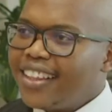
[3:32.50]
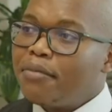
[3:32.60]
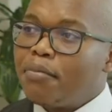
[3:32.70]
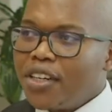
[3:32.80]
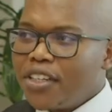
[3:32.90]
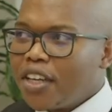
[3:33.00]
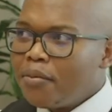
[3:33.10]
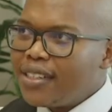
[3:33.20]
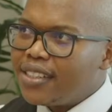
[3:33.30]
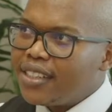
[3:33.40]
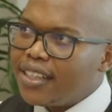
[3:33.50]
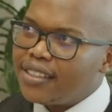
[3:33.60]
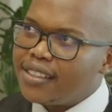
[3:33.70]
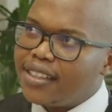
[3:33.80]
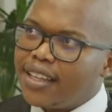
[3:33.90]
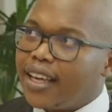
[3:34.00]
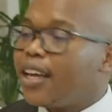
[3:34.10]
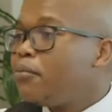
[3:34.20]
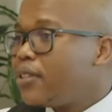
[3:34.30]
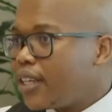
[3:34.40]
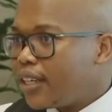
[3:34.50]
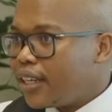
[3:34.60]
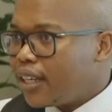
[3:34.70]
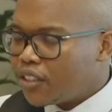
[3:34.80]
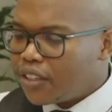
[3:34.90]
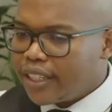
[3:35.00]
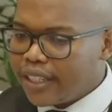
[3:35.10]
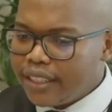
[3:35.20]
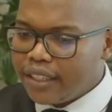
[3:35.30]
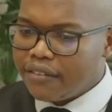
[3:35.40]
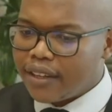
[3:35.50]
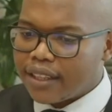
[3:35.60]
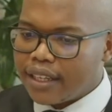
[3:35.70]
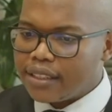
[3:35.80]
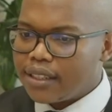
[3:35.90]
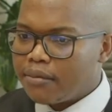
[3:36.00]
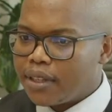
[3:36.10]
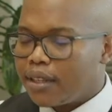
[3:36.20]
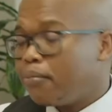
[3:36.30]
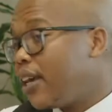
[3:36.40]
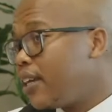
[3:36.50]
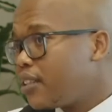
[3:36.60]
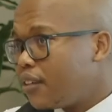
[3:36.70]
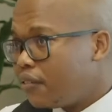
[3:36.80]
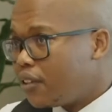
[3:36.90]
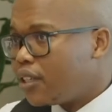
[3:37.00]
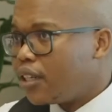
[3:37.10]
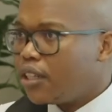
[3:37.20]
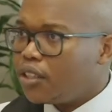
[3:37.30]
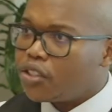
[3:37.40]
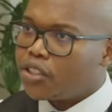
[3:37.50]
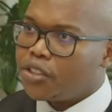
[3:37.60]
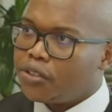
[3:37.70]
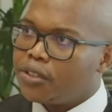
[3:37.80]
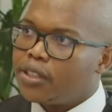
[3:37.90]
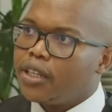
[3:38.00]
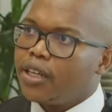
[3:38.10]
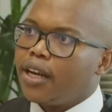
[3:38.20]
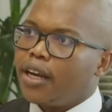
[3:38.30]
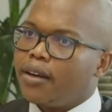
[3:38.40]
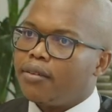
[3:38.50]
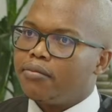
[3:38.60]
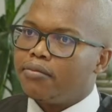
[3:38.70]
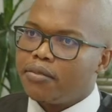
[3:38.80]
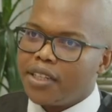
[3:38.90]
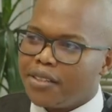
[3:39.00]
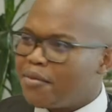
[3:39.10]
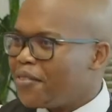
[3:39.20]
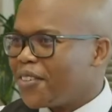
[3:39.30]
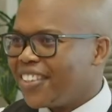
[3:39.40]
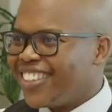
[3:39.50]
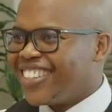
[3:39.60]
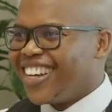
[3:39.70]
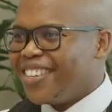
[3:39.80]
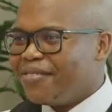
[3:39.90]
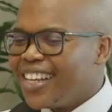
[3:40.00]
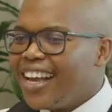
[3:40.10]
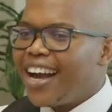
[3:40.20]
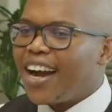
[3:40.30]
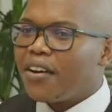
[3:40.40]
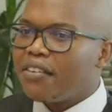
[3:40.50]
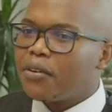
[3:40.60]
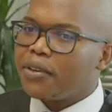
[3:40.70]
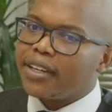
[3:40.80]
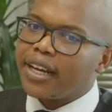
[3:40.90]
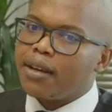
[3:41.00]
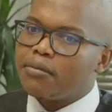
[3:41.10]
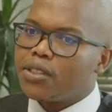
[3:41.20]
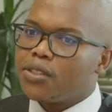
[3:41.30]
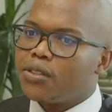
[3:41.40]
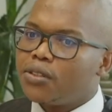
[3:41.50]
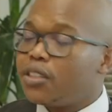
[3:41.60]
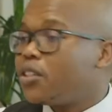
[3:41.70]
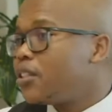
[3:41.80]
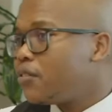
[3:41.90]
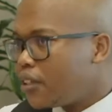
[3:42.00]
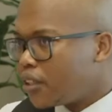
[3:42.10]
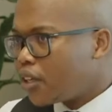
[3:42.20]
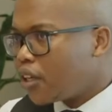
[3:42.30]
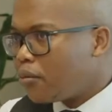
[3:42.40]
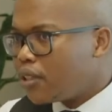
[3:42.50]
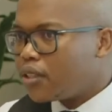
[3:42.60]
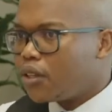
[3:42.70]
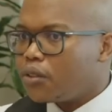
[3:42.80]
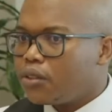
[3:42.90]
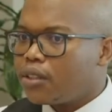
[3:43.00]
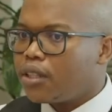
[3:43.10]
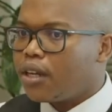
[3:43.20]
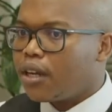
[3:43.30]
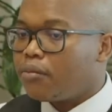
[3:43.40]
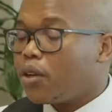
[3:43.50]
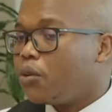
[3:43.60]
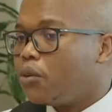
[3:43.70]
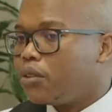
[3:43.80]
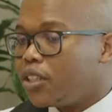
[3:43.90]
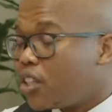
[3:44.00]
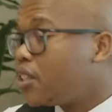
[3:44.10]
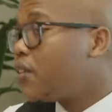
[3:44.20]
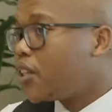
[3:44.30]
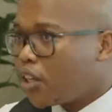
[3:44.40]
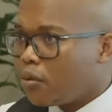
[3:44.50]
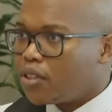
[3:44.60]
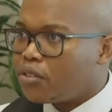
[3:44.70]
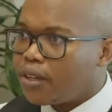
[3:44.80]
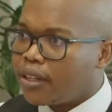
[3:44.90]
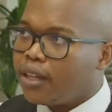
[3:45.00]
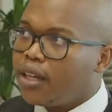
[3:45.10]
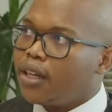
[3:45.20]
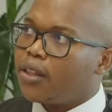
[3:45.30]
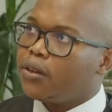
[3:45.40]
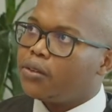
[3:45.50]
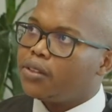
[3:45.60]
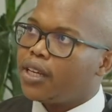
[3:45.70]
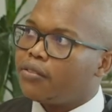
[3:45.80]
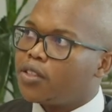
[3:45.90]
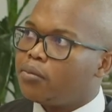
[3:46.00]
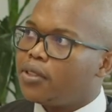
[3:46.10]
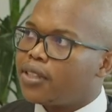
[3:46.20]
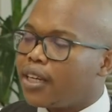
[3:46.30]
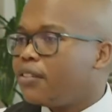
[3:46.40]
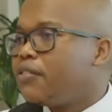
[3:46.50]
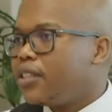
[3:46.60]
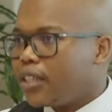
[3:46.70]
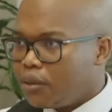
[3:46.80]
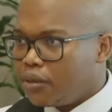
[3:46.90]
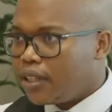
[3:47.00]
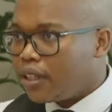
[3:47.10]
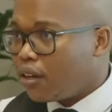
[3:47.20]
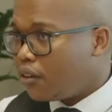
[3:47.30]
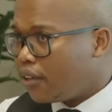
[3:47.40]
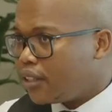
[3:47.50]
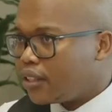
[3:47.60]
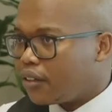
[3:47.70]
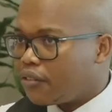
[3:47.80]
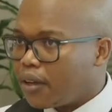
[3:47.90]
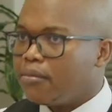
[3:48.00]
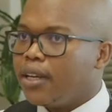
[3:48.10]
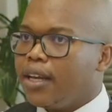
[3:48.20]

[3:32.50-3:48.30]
The bond documents, yes, they can be signed electronically. In fact, that's something the banks have recently introduced in moving with the times. However, when it comes to the transferring documents, or the transfer documents rather, those have to be signed physically within the conveyancing firm.